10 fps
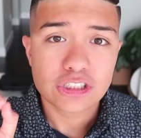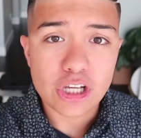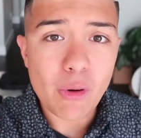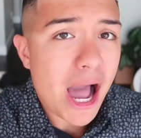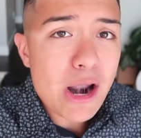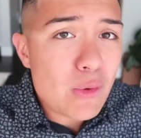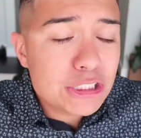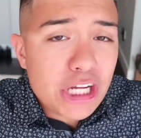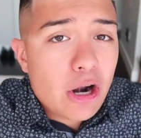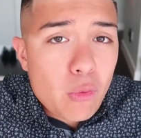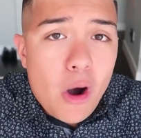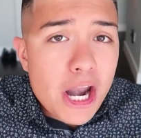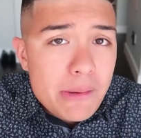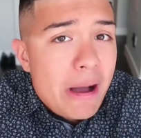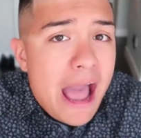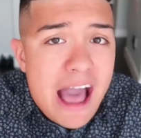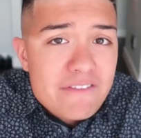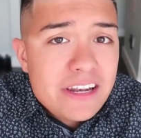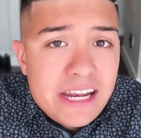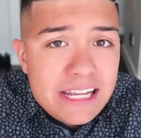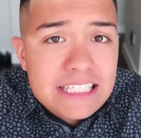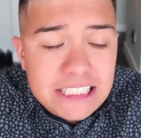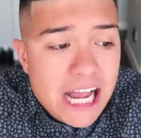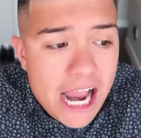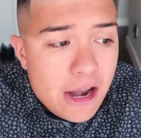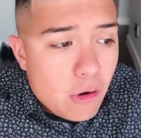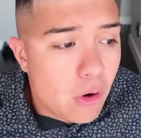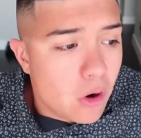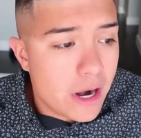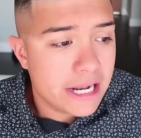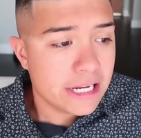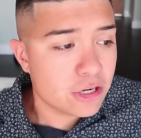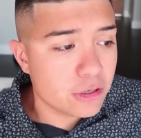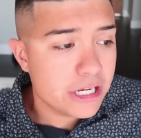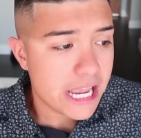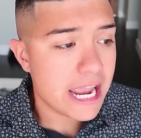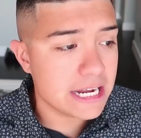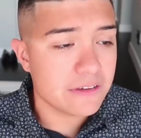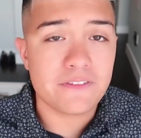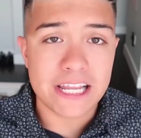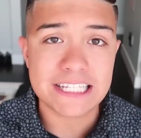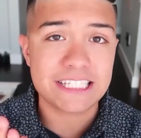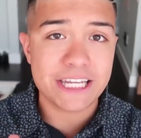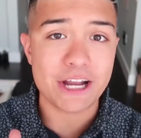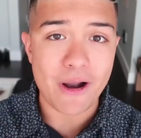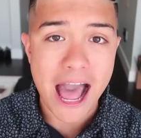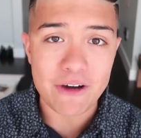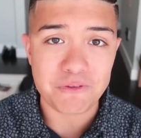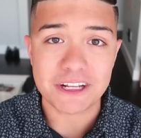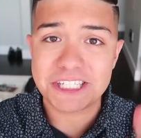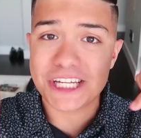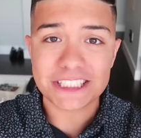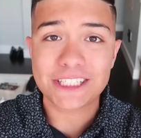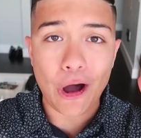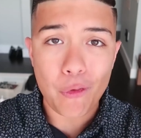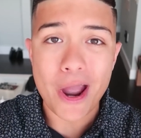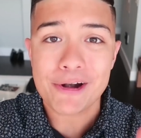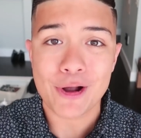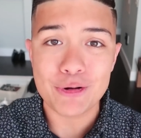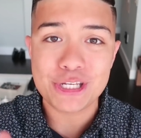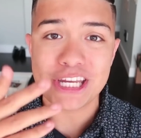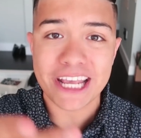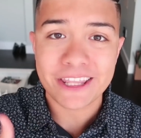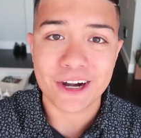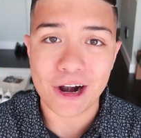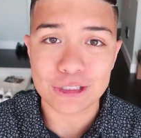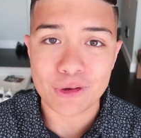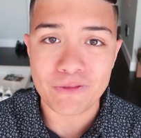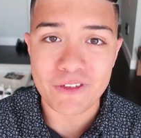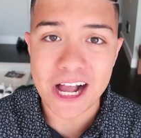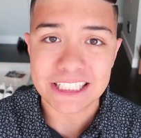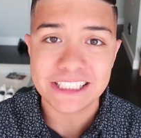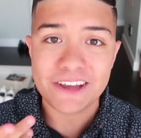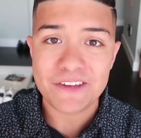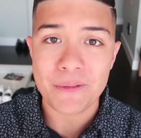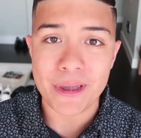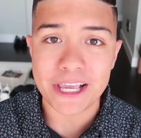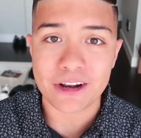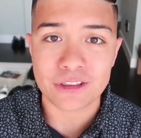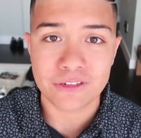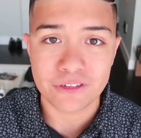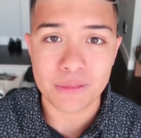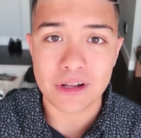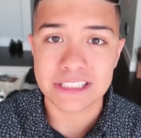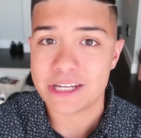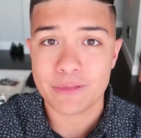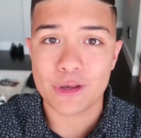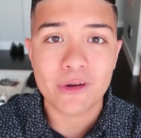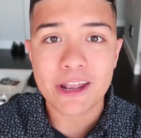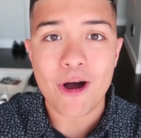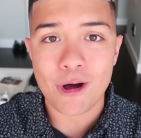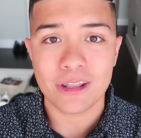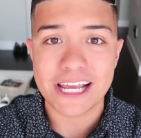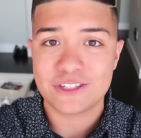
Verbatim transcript: So I don't want y'all to worry about having any style or any creativeness to your outfits. Just go wear Gucci and the girls will flock to you. You'll make it on the football team and you'll get all